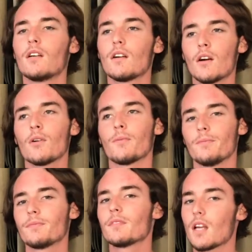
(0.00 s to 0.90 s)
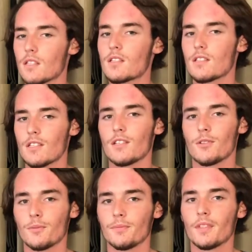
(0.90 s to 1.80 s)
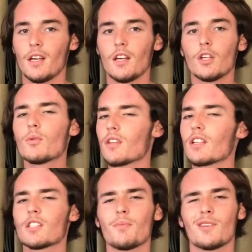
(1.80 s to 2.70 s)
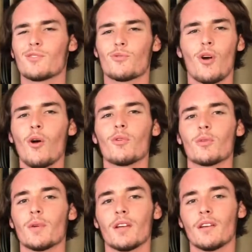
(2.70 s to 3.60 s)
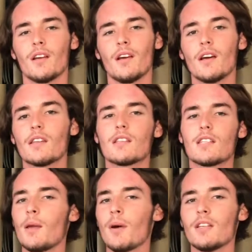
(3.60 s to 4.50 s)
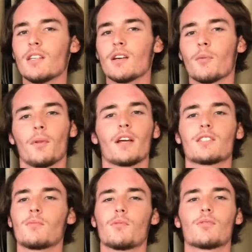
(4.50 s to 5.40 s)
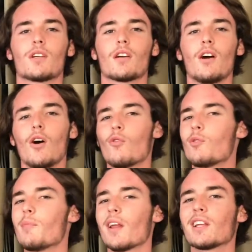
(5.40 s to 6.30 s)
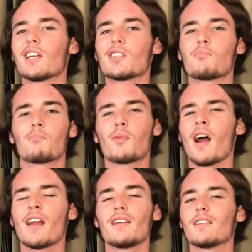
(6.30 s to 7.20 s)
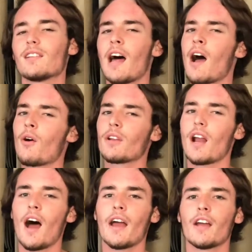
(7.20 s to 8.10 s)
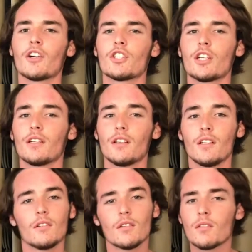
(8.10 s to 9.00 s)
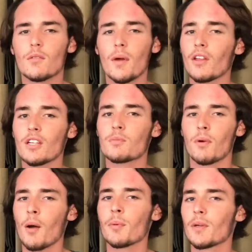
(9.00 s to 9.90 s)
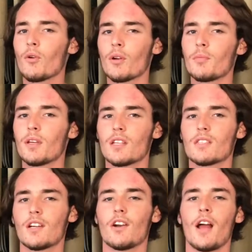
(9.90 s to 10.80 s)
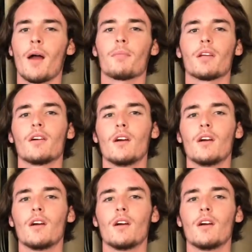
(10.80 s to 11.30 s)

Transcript: "Oh, nice to see you," you would think something is wrong with me. The same idea applies to music. When melody is bright and loud and high energy, the melody is probably going to be considered happy.